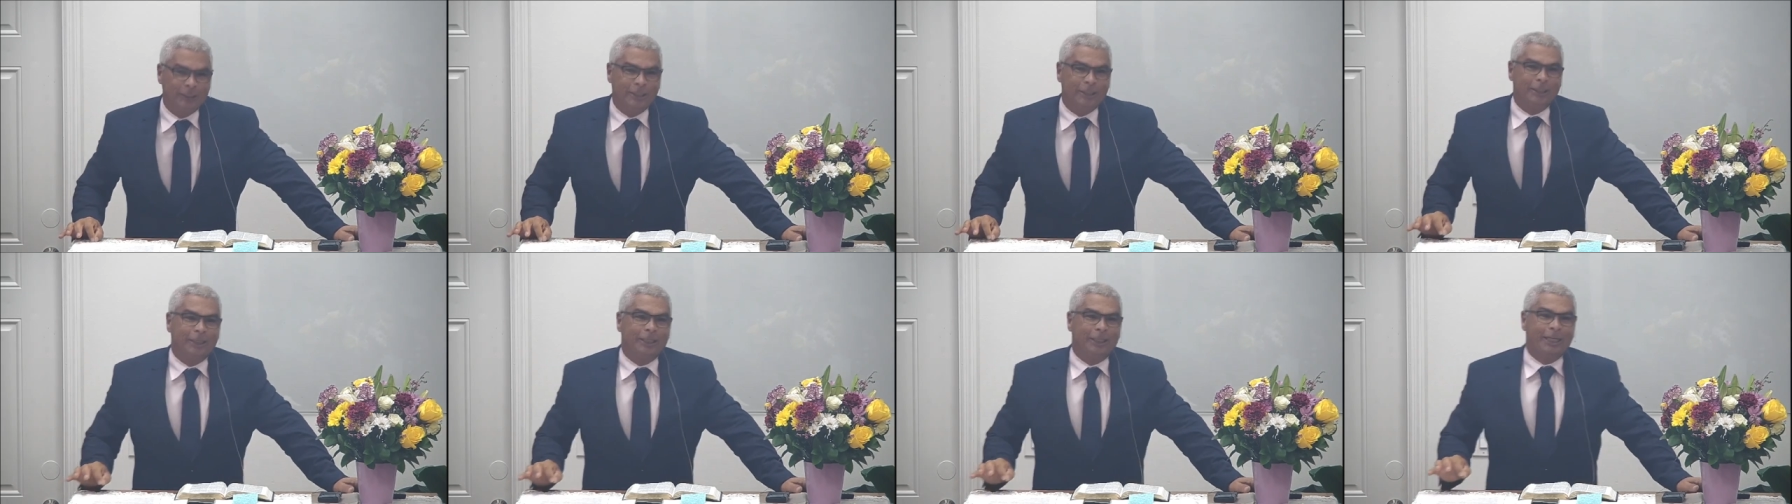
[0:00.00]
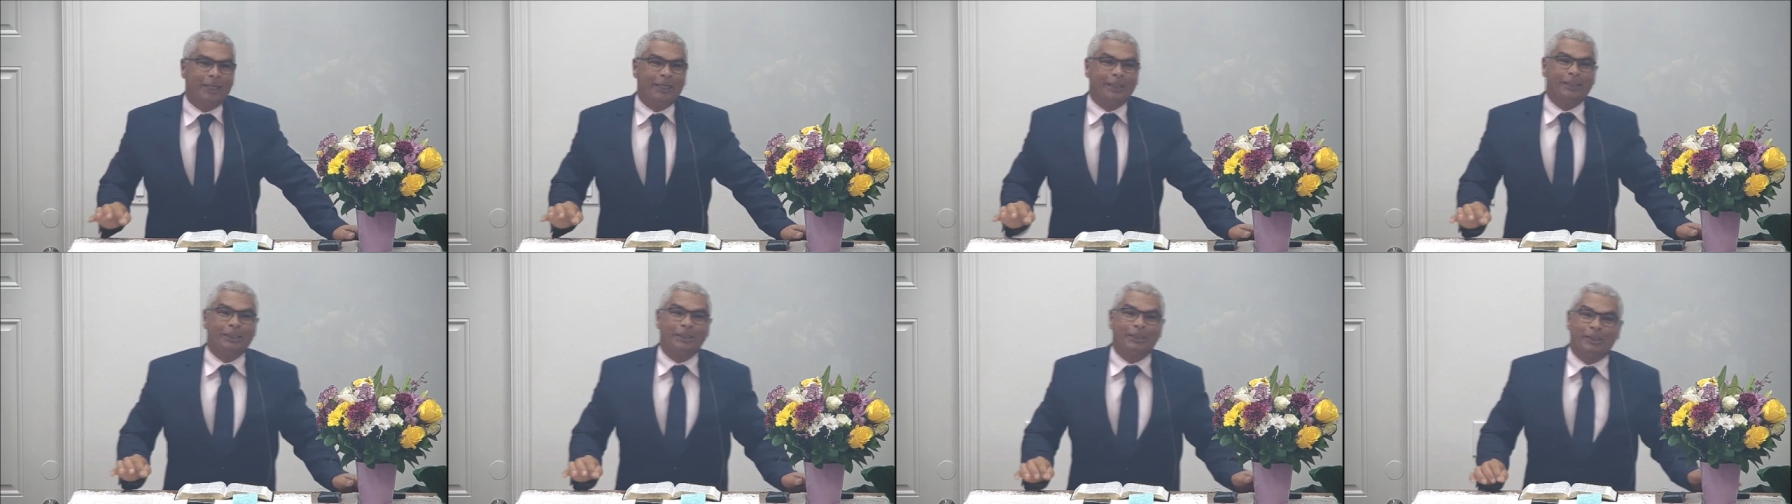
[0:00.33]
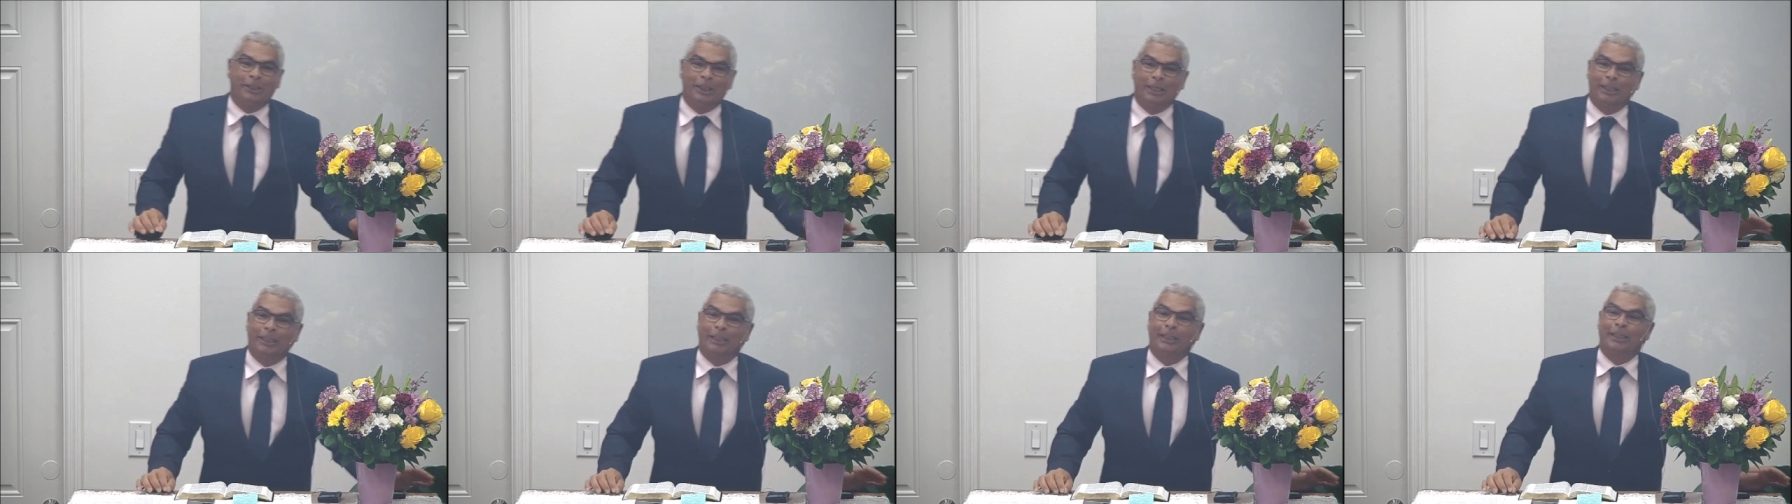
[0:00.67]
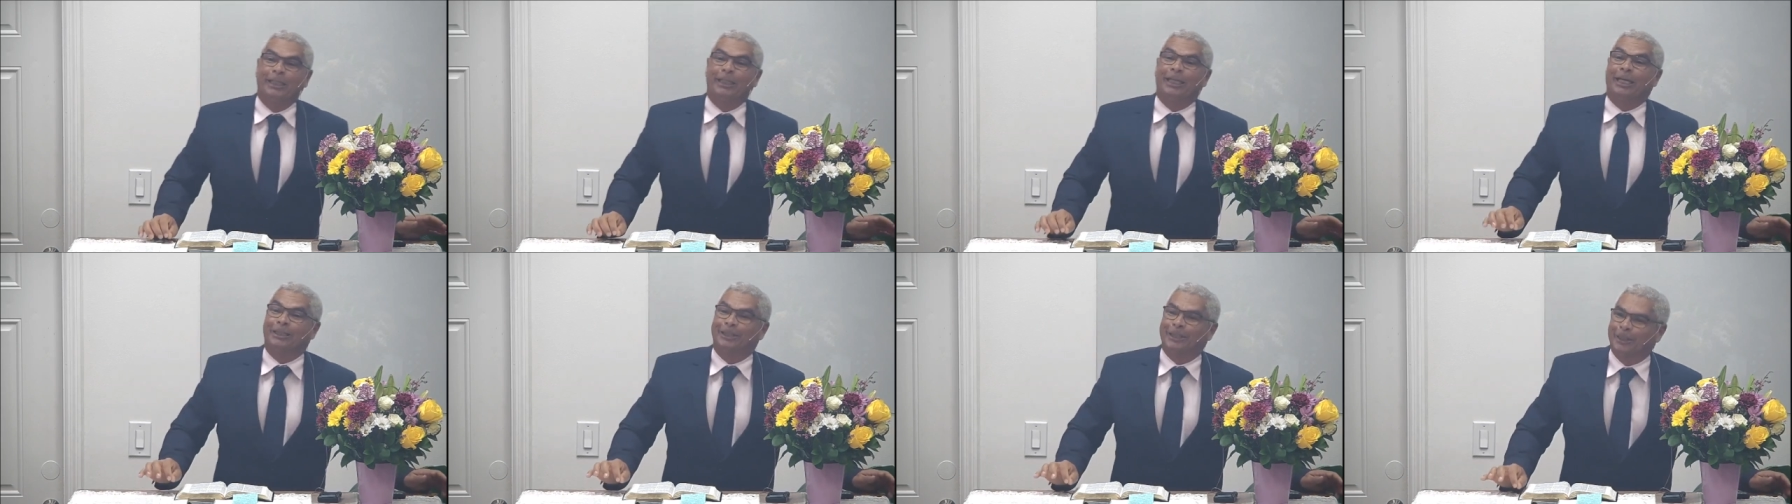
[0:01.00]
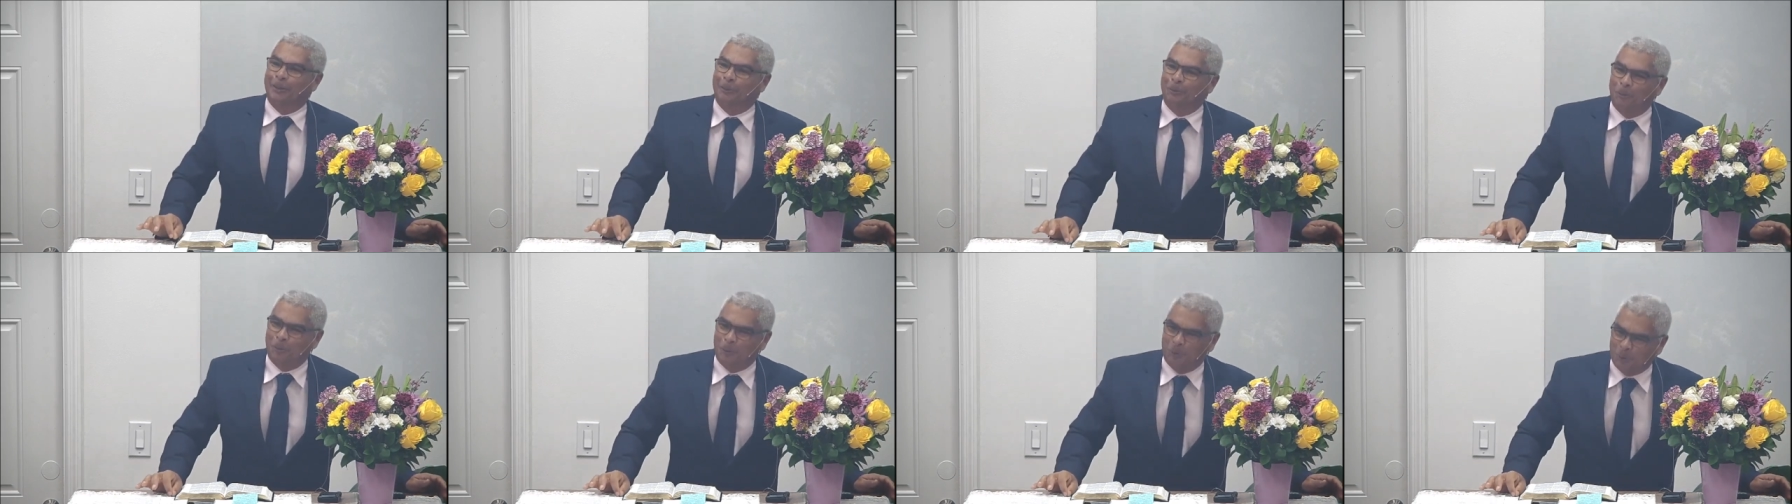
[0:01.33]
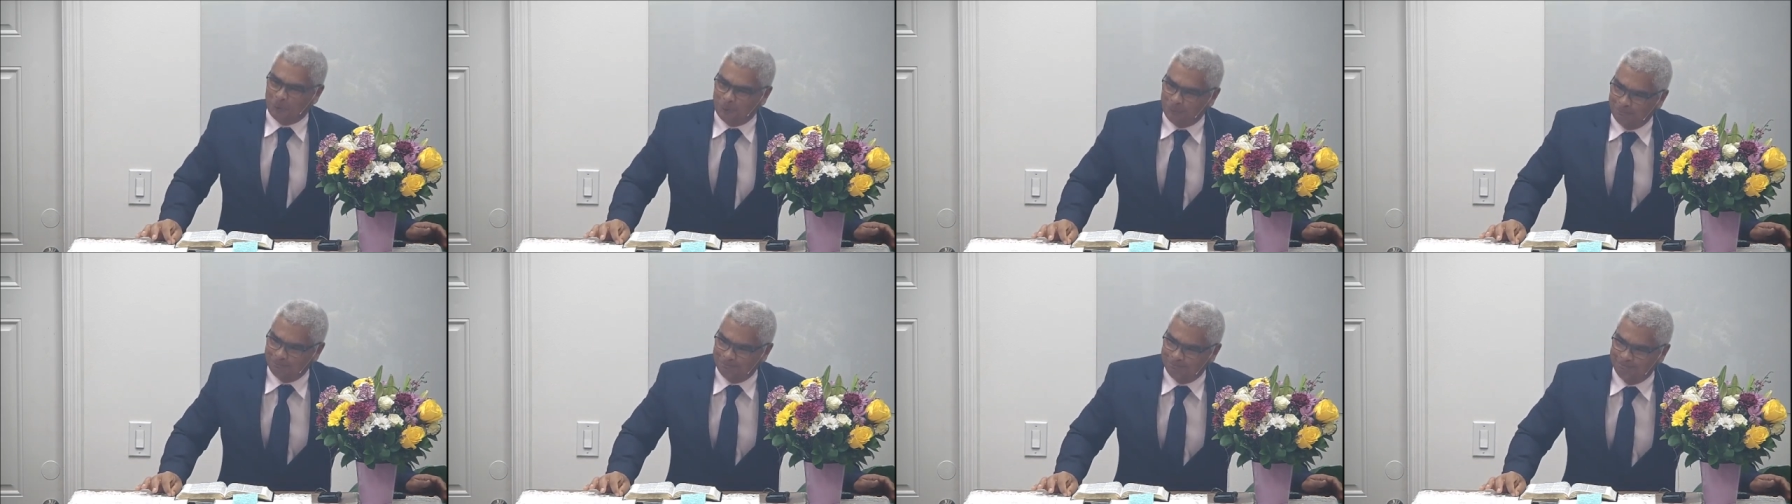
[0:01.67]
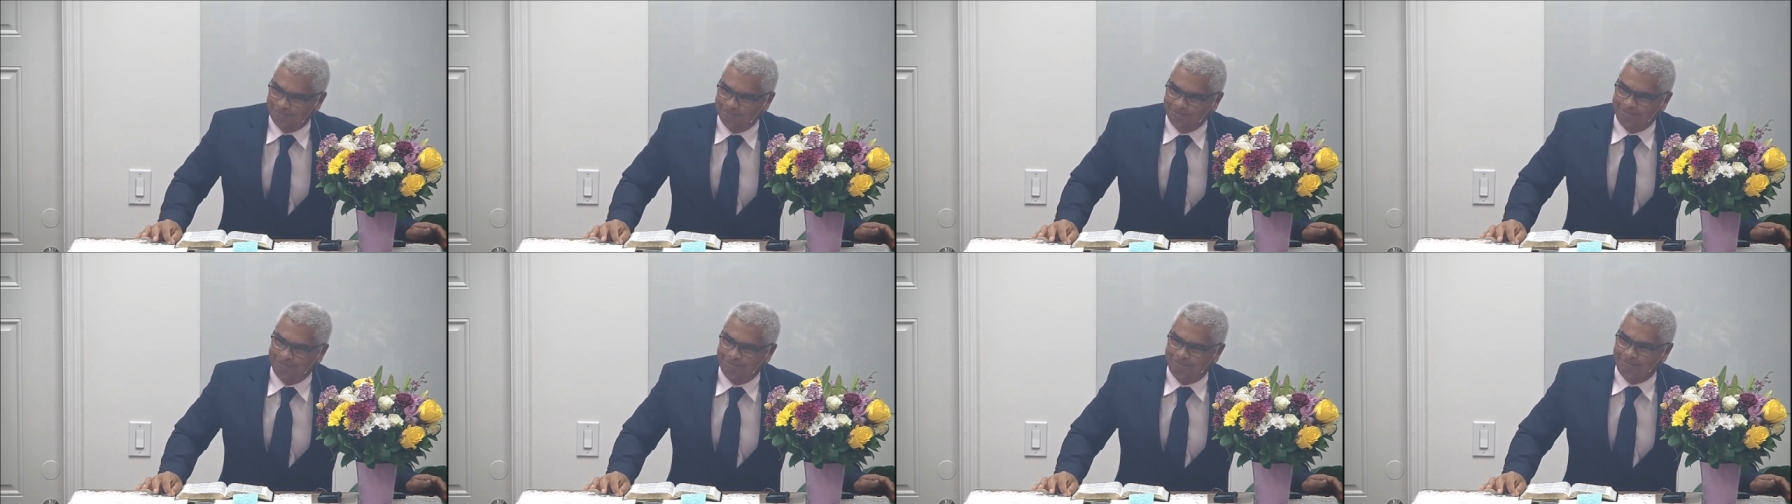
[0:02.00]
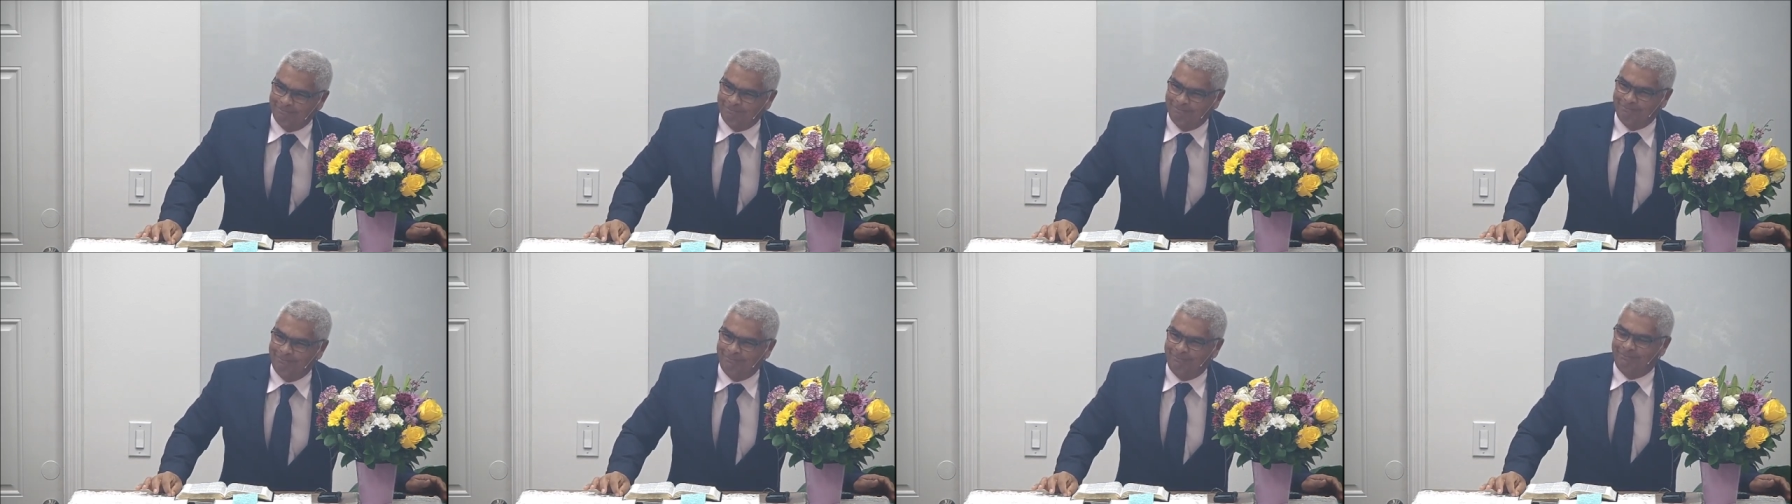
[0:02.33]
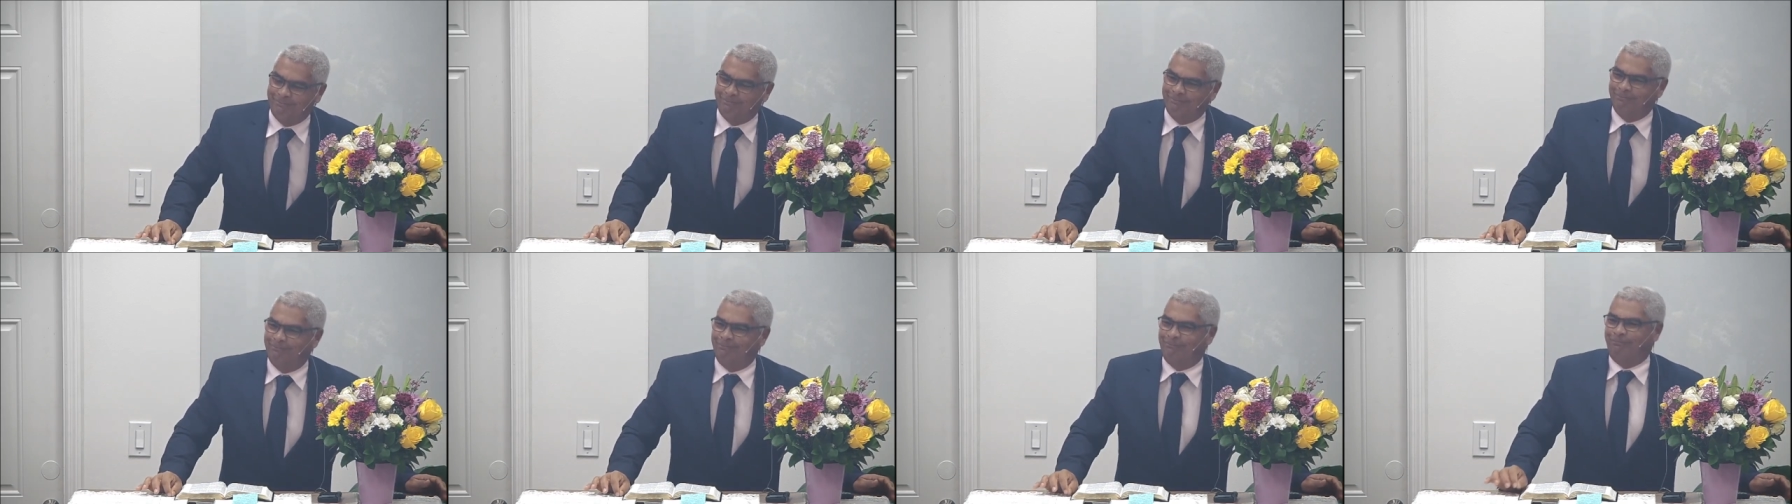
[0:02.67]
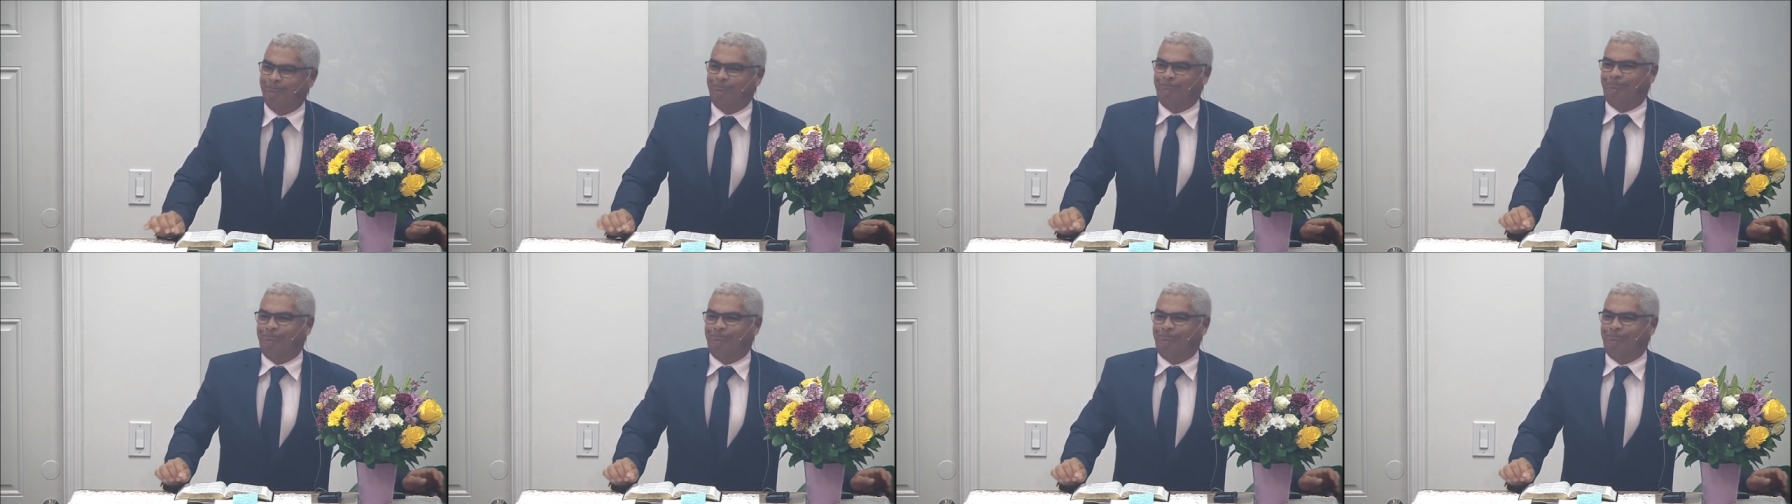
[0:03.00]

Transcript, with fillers: to man. He needed to go to God.